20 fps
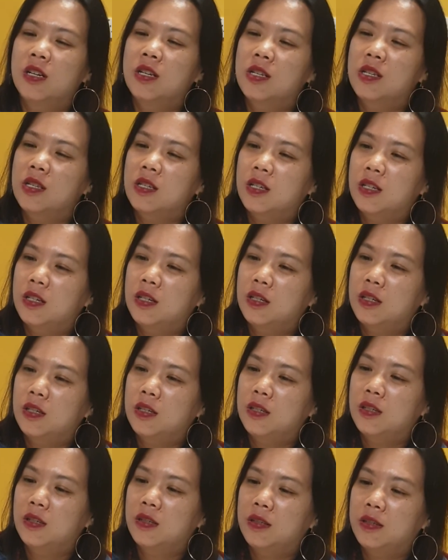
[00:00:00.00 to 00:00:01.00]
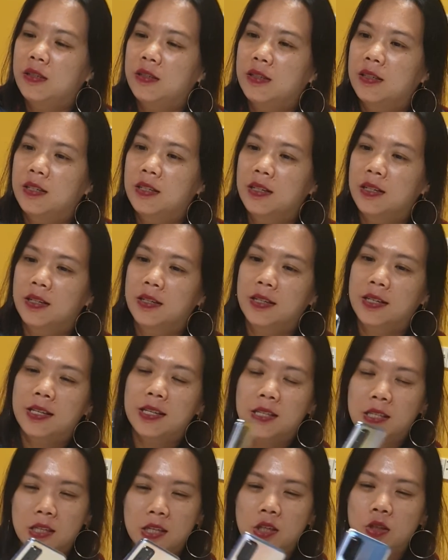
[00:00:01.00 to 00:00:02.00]
So
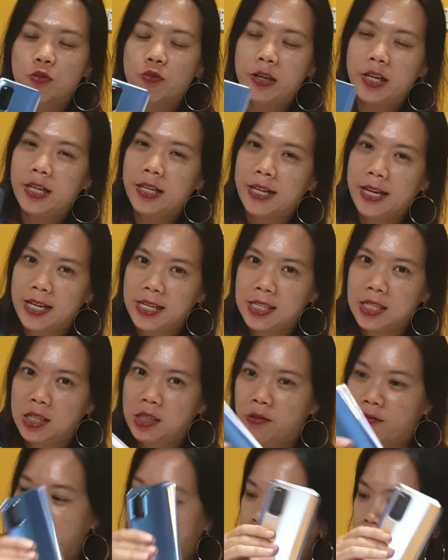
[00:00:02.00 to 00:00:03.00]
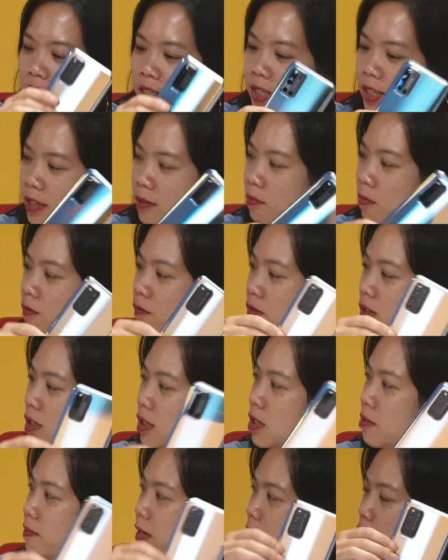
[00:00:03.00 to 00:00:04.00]
it's really nice. It's very slim
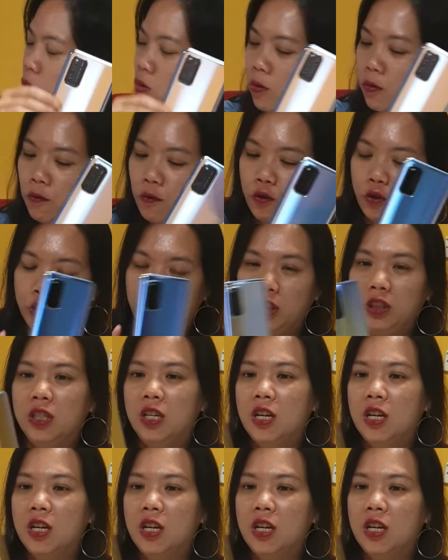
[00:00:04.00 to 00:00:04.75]
versus my old phone,